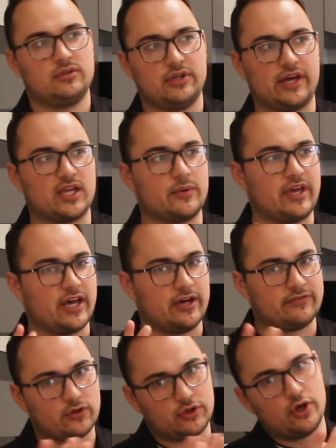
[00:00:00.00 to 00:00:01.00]
Now that we
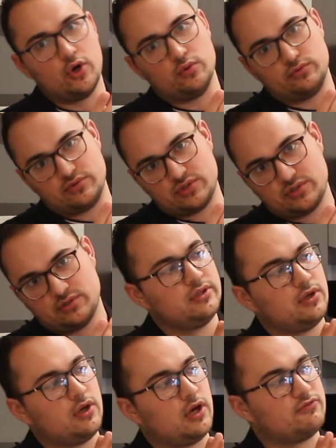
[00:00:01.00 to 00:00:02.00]
have our cones
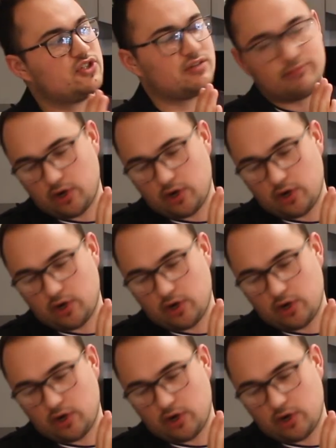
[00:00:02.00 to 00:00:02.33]
of chicken